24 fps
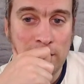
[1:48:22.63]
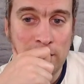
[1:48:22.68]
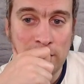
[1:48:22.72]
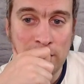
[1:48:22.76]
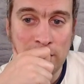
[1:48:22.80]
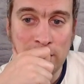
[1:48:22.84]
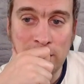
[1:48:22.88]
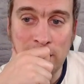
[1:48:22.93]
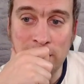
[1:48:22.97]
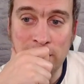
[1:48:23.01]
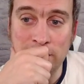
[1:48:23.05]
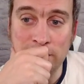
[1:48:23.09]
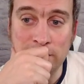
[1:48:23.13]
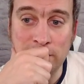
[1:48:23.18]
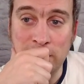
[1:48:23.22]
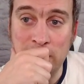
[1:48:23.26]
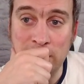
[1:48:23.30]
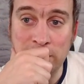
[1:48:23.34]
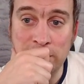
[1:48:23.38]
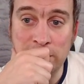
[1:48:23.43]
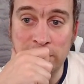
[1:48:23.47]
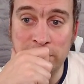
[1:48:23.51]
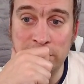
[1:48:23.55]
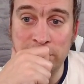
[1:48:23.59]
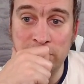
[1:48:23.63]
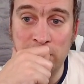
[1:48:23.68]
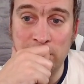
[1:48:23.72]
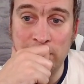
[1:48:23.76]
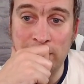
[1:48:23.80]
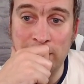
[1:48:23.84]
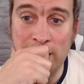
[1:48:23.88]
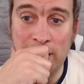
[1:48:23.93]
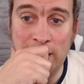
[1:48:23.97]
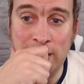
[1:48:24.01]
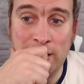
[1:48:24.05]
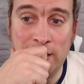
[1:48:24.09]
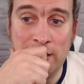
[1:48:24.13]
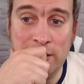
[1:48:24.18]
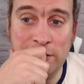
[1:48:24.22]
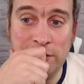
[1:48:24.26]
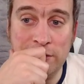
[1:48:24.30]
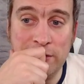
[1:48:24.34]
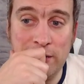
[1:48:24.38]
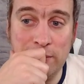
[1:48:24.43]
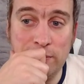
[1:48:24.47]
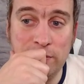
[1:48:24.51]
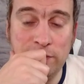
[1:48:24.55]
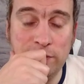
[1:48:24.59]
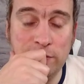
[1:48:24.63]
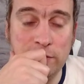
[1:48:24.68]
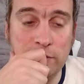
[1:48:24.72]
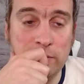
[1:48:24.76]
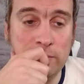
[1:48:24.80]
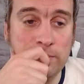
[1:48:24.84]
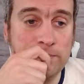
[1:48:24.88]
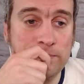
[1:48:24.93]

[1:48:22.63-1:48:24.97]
I can't disagree with that in any shape or form.